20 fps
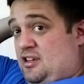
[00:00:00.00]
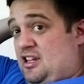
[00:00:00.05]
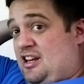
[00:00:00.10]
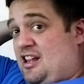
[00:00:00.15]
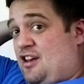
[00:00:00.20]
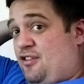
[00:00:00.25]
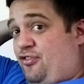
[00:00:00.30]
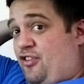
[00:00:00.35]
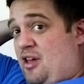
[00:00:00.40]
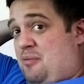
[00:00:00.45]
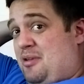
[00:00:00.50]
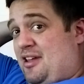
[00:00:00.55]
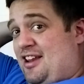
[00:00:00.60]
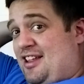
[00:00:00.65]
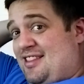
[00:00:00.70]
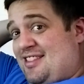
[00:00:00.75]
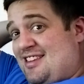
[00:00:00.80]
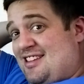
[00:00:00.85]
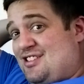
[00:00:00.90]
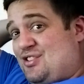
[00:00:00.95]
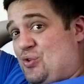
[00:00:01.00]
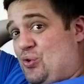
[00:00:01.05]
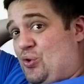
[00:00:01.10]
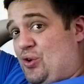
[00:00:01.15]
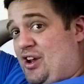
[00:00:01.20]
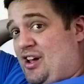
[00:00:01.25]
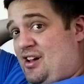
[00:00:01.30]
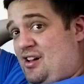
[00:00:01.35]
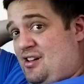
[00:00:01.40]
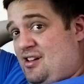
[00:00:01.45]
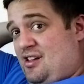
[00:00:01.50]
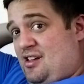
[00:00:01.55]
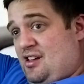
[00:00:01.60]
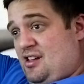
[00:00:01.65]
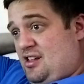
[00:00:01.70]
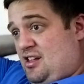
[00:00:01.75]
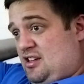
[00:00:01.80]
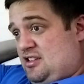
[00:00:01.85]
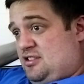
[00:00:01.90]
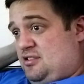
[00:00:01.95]
Did get a fair bit in this corner,
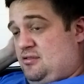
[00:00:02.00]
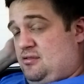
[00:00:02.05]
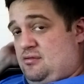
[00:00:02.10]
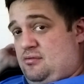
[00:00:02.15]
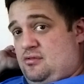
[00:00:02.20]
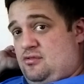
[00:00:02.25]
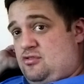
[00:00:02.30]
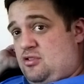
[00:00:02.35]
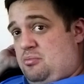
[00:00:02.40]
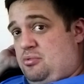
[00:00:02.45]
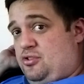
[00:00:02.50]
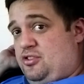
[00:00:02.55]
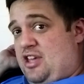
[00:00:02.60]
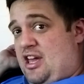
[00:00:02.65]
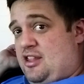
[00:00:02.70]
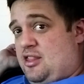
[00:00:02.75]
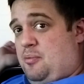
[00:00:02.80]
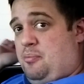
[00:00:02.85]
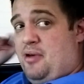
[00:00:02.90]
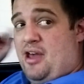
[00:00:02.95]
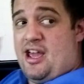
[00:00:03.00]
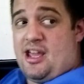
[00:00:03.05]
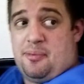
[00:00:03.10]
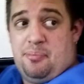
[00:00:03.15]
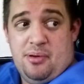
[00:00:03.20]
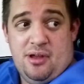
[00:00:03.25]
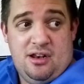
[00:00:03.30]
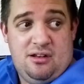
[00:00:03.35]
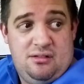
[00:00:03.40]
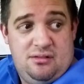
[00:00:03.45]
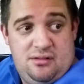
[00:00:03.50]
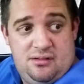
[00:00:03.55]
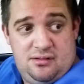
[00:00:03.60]
but dribbled down the back. But